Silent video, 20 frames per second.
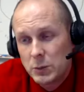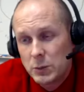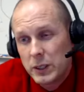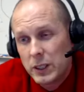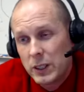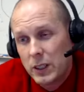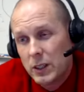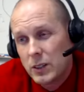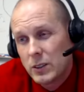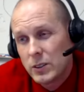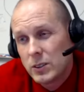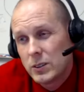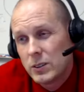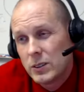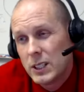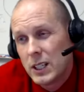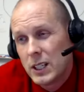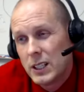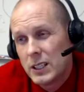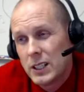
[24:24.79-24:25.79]
but they also
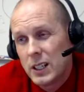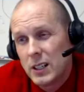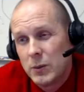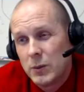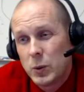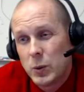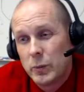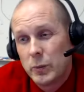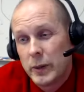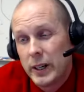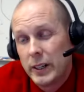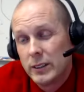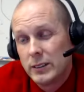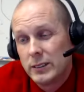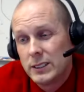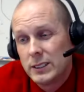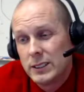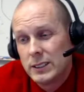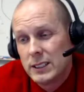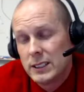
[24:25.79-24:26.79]
tend to have more mild
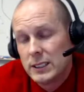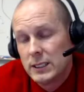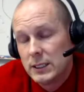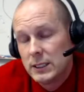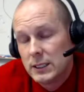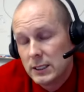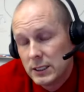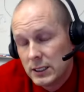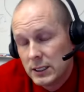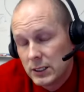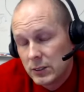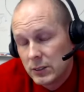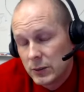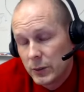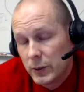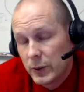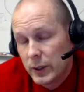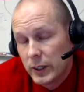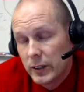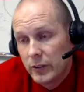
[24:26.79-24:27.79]
disease, at least
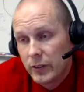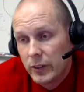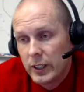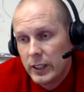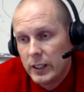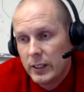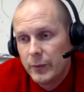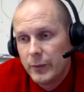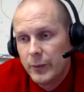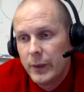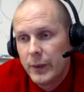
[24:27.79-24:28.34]
from what I read.